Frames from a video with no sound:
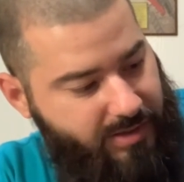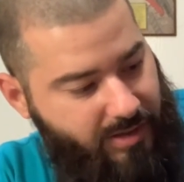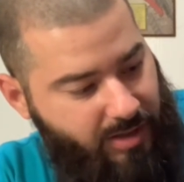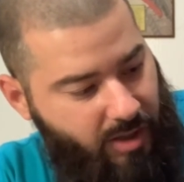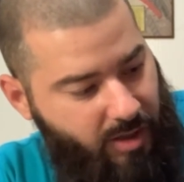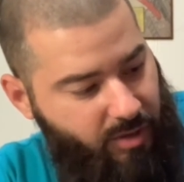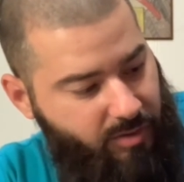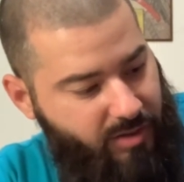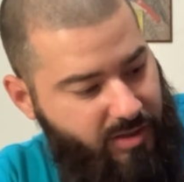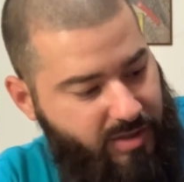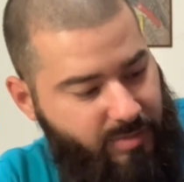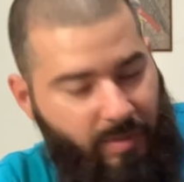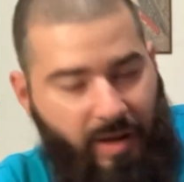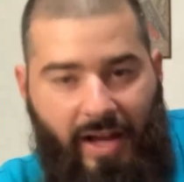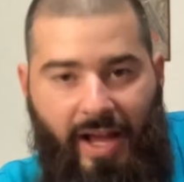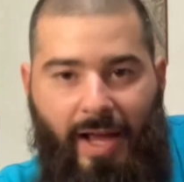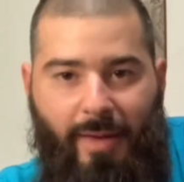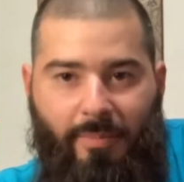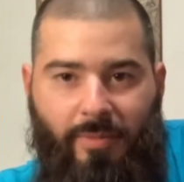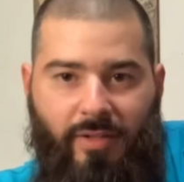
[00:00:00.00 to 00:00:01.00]
All this
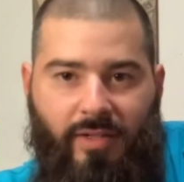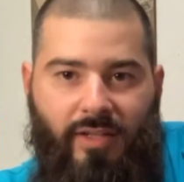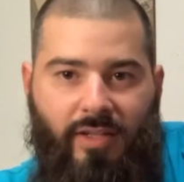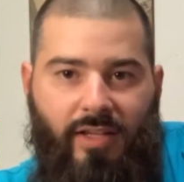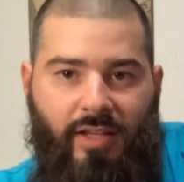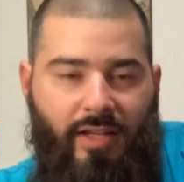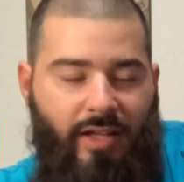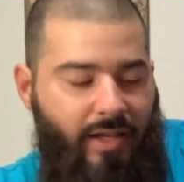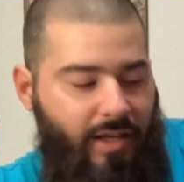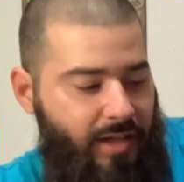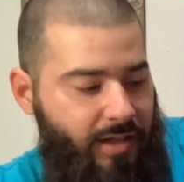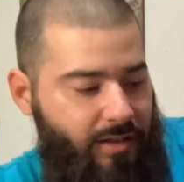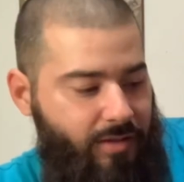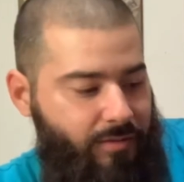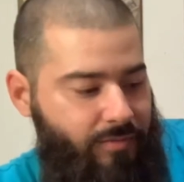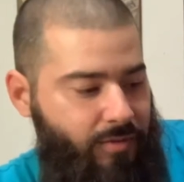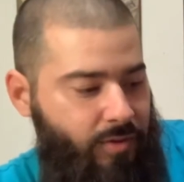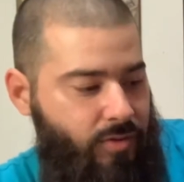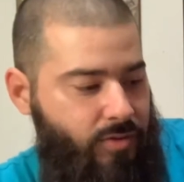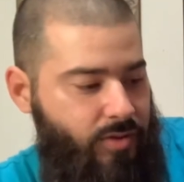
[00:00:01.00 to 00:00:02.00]
might happen in the
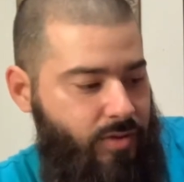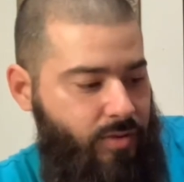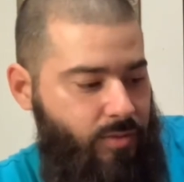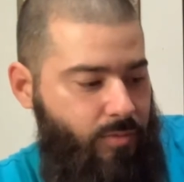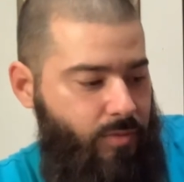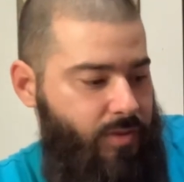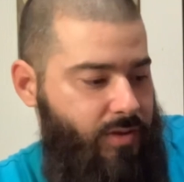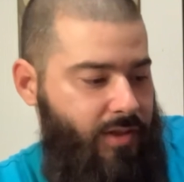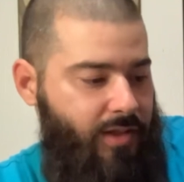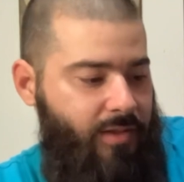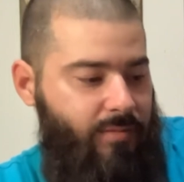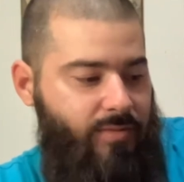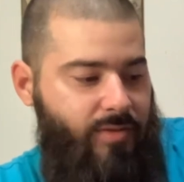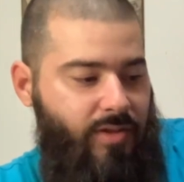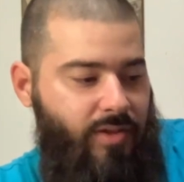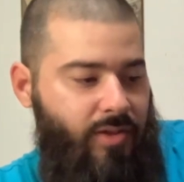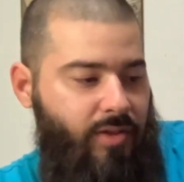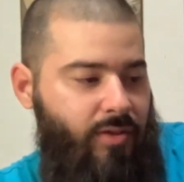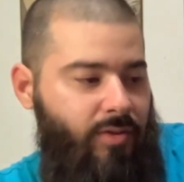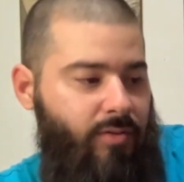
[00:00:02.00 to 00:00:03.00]
future with the
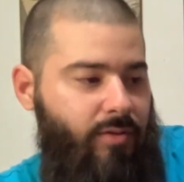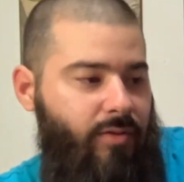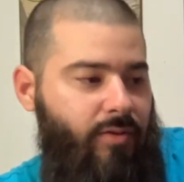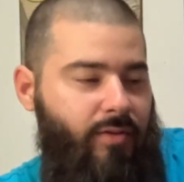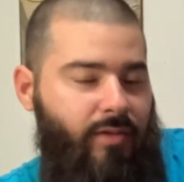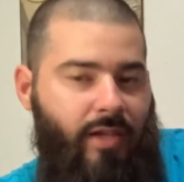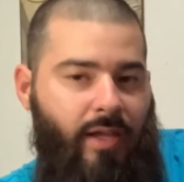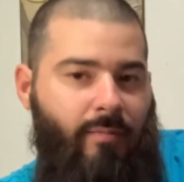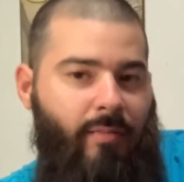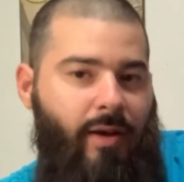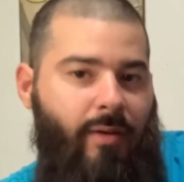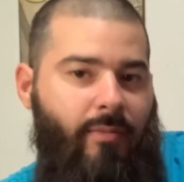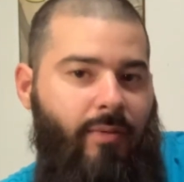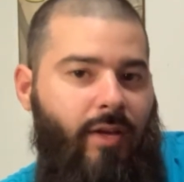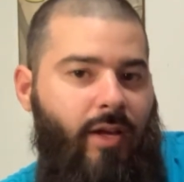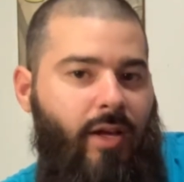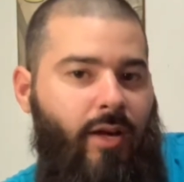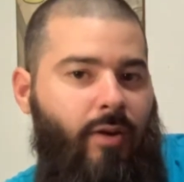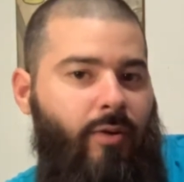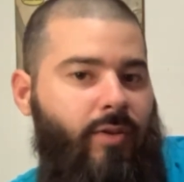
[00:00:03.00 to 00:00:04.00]
MCU.
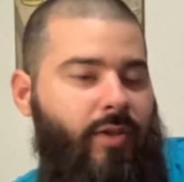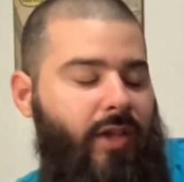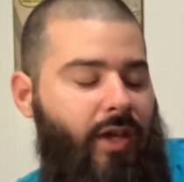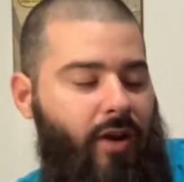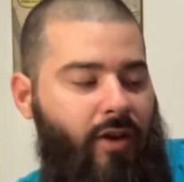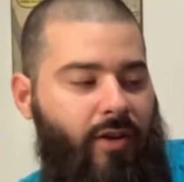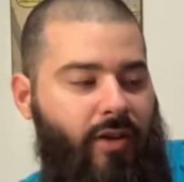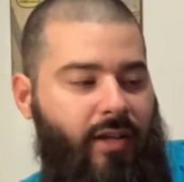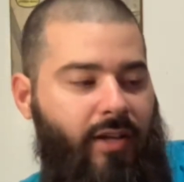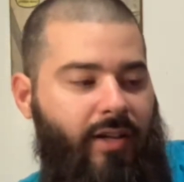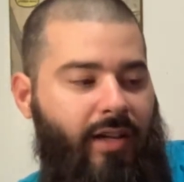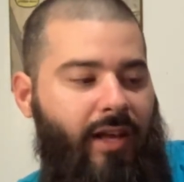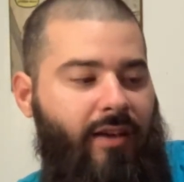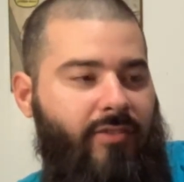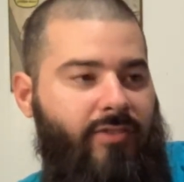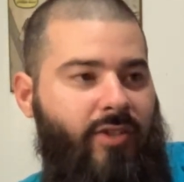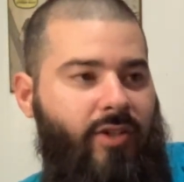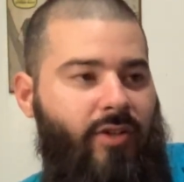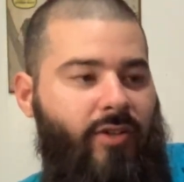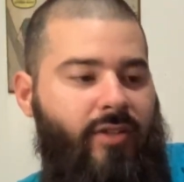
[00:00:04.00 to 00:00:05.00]
They already
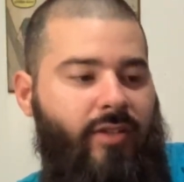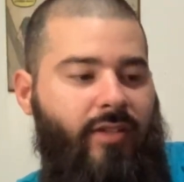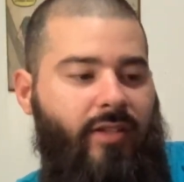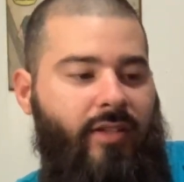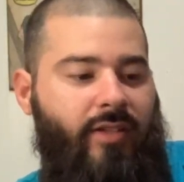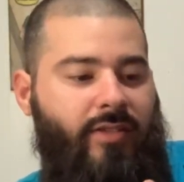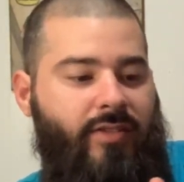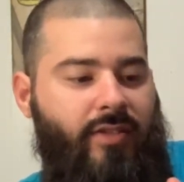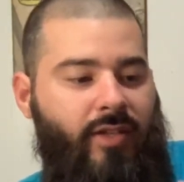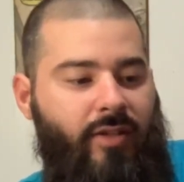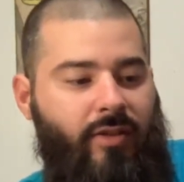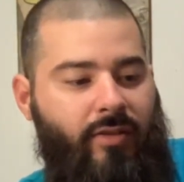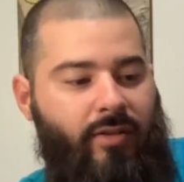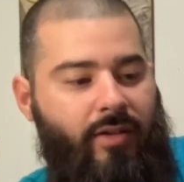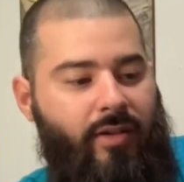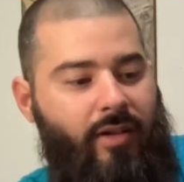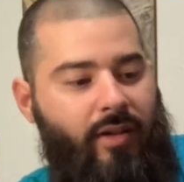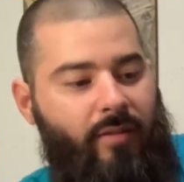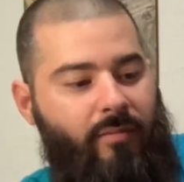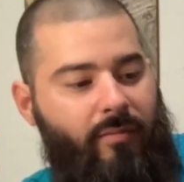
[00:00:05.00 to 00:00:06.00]
announced Hercules, so
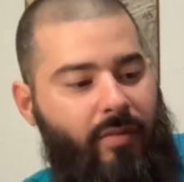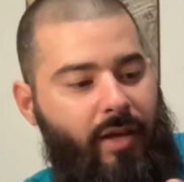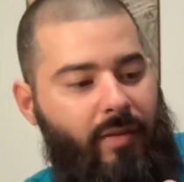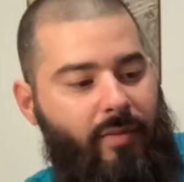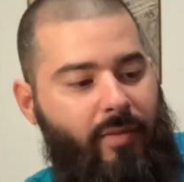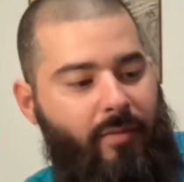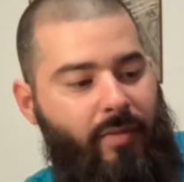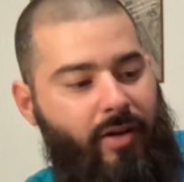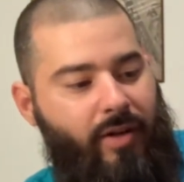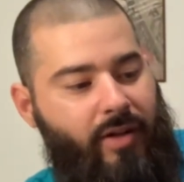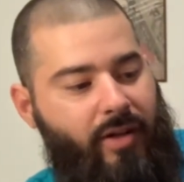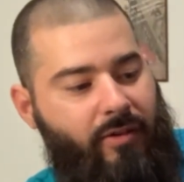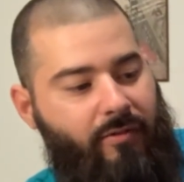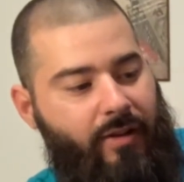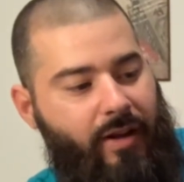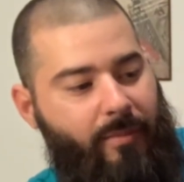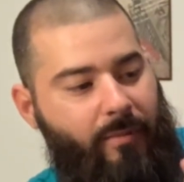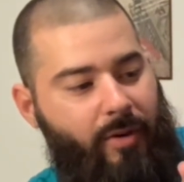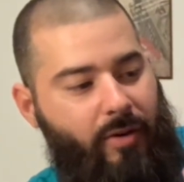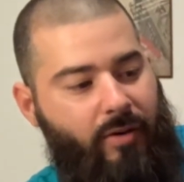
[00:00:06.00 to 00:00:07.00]
maybe Monica
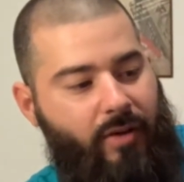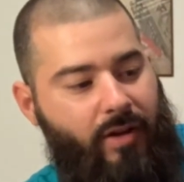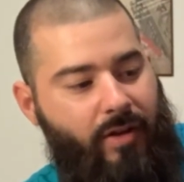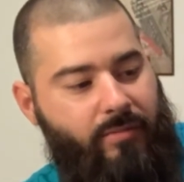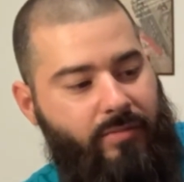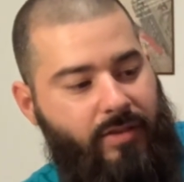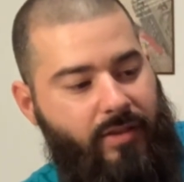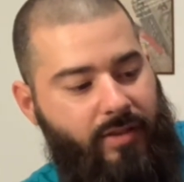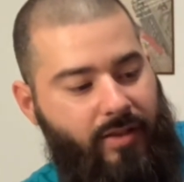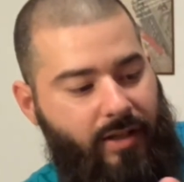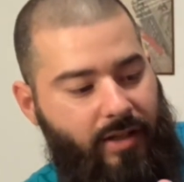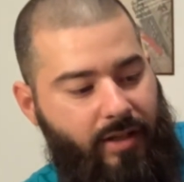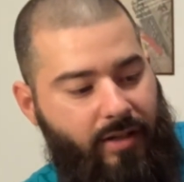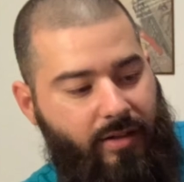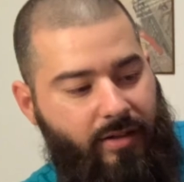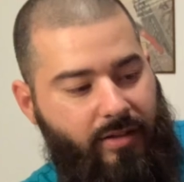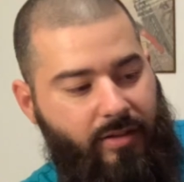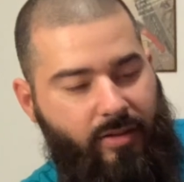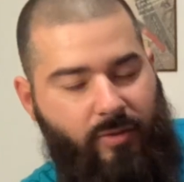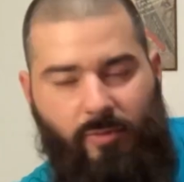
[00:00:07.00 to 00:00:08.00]
Rambeau comes in
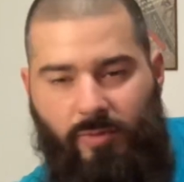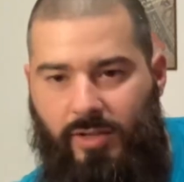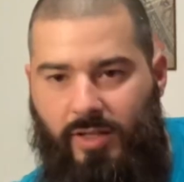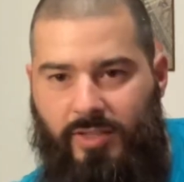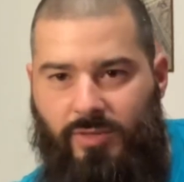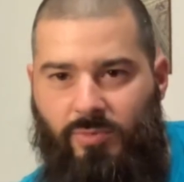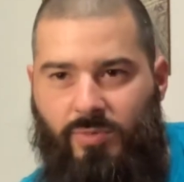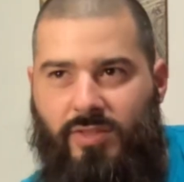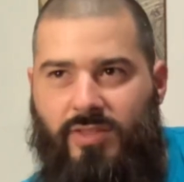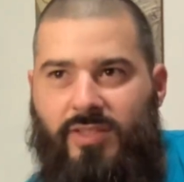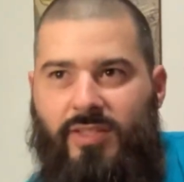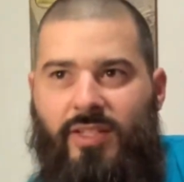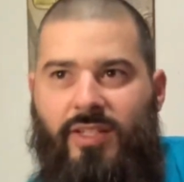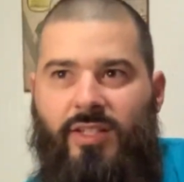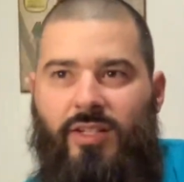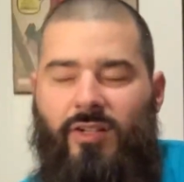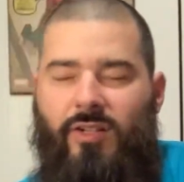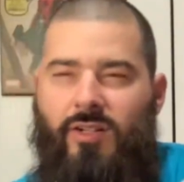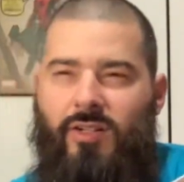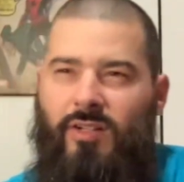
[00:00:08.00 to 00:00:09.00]
there, and because we've
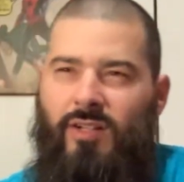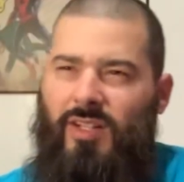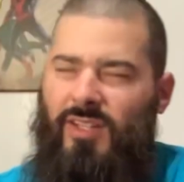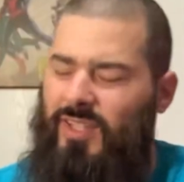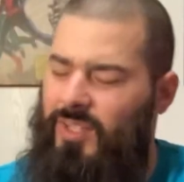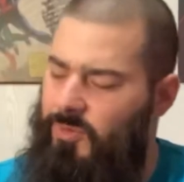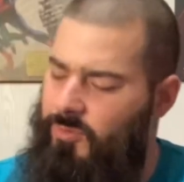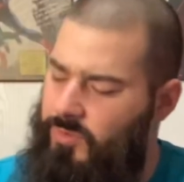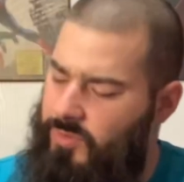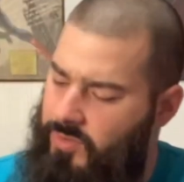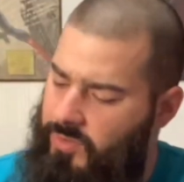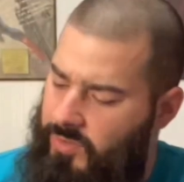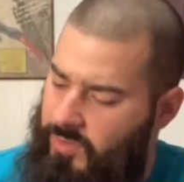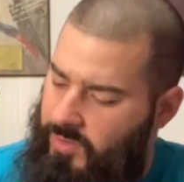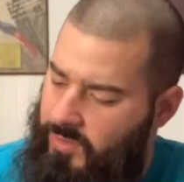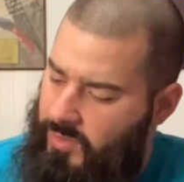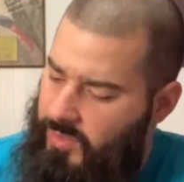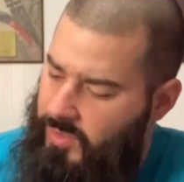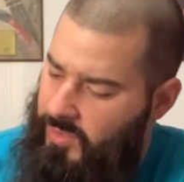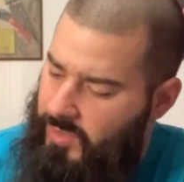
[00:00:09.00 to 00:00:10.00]
seen her, I think it was her